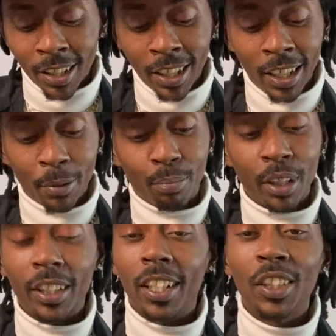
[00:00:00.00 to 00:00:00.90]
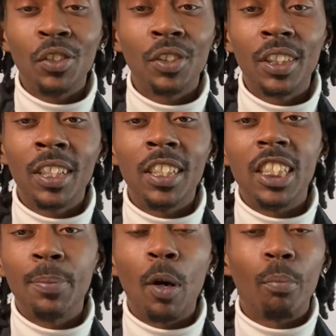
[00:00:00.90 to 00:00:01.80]
And the bread that I use again is
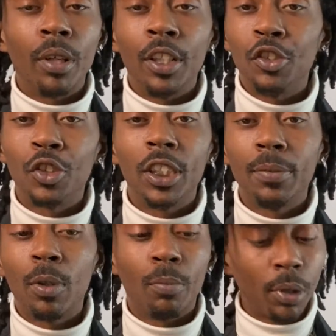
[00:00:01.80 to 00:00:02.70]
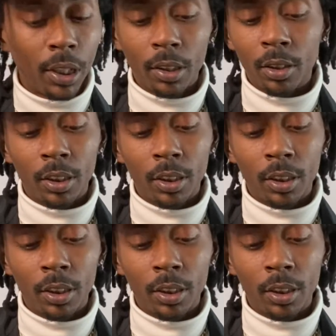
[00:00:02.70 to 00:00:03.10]
spelt bread, straight spelt bread.